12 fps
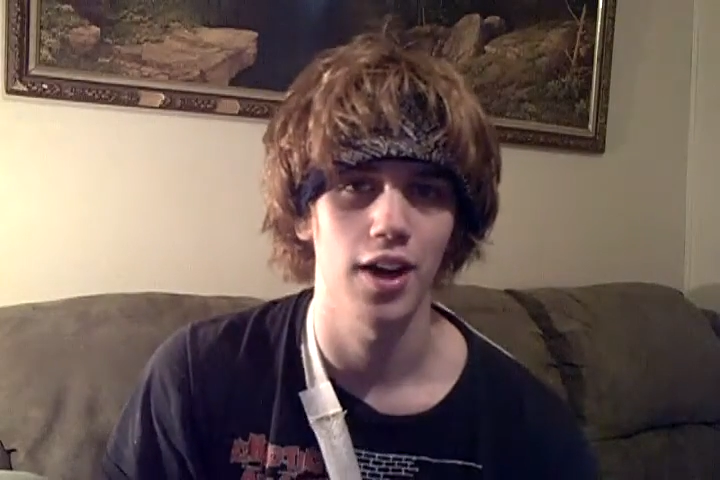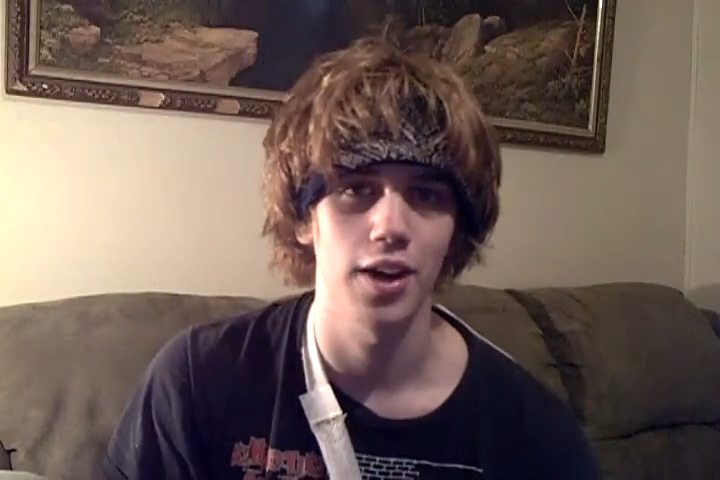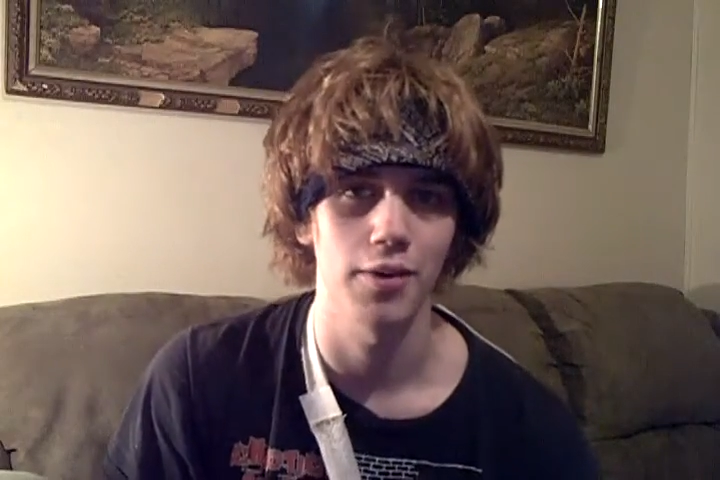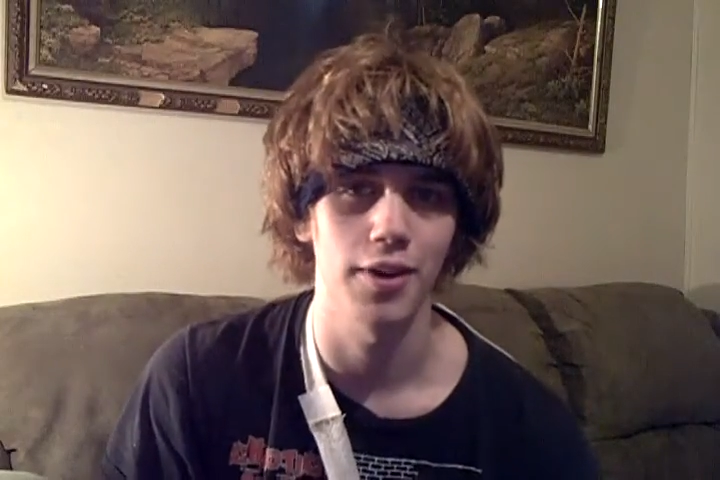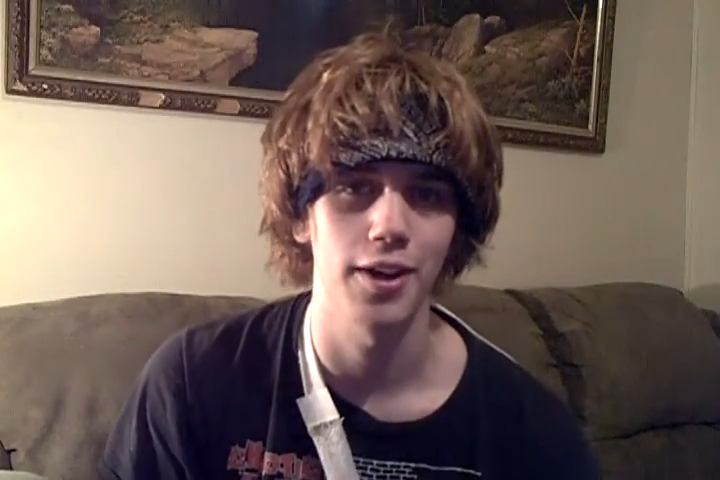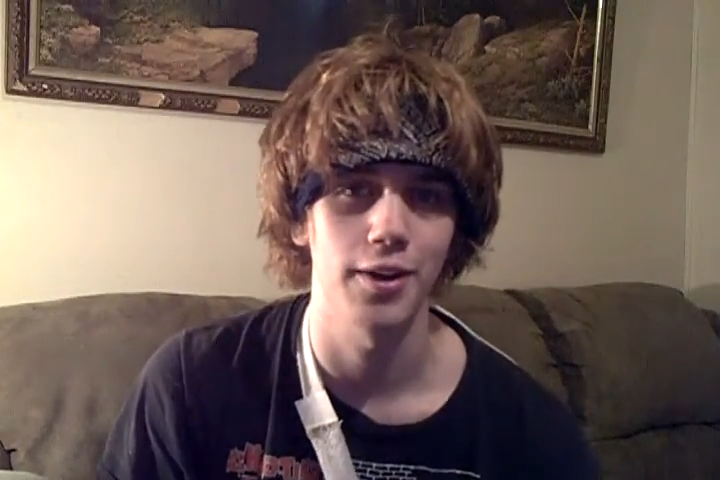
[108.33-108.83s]
I
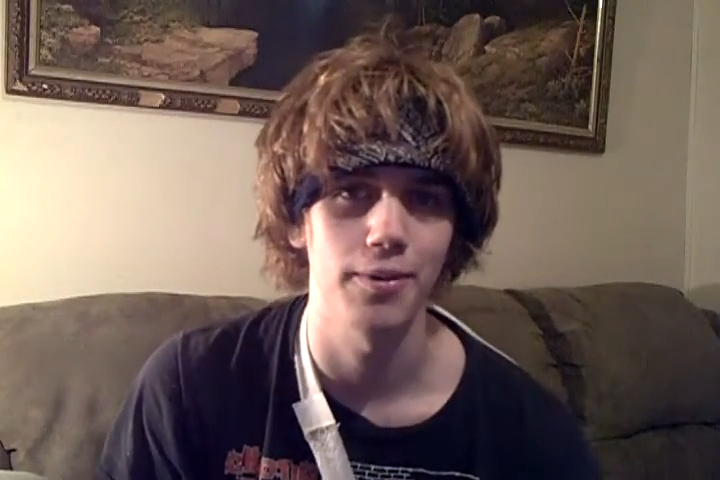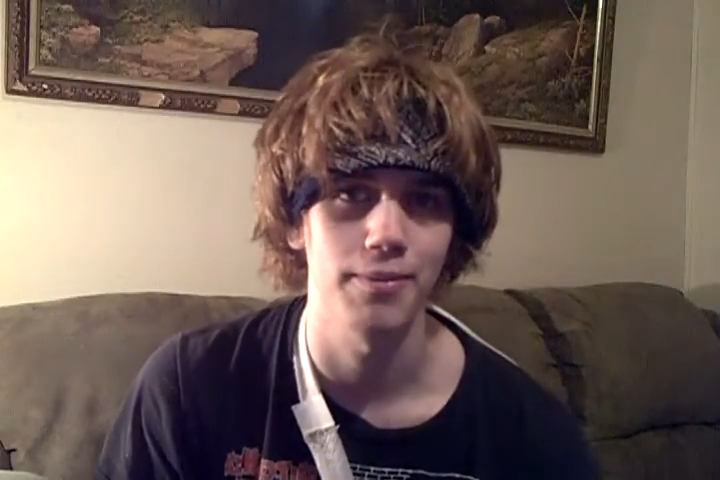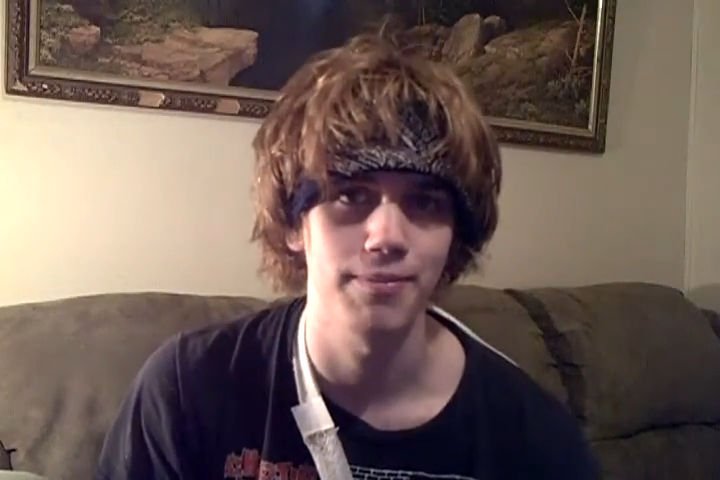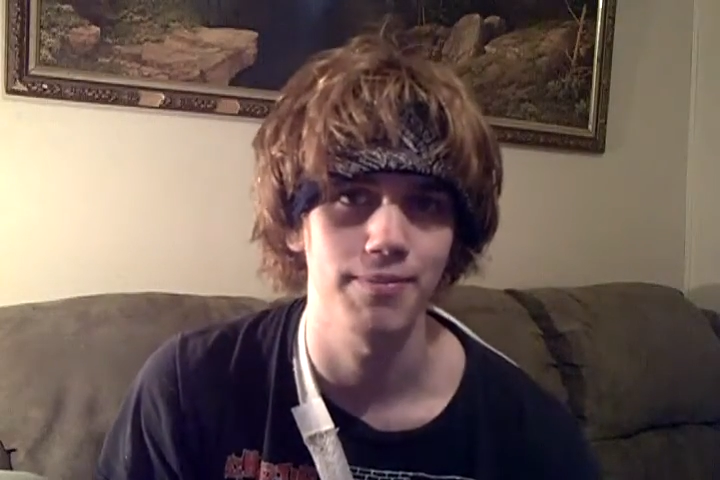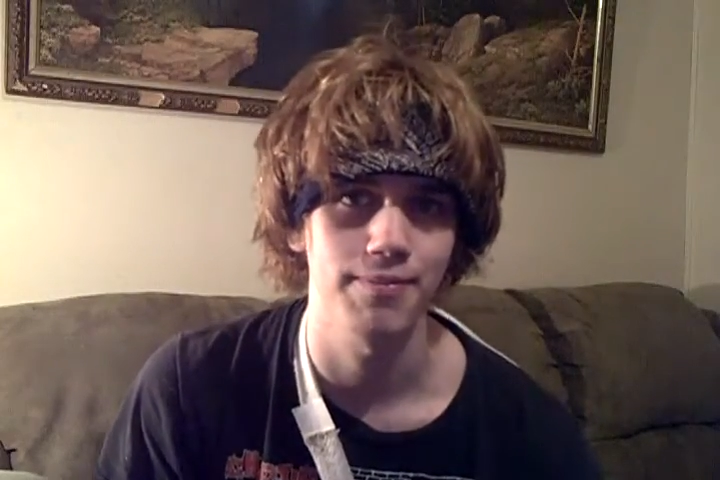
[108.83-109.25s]
don't know.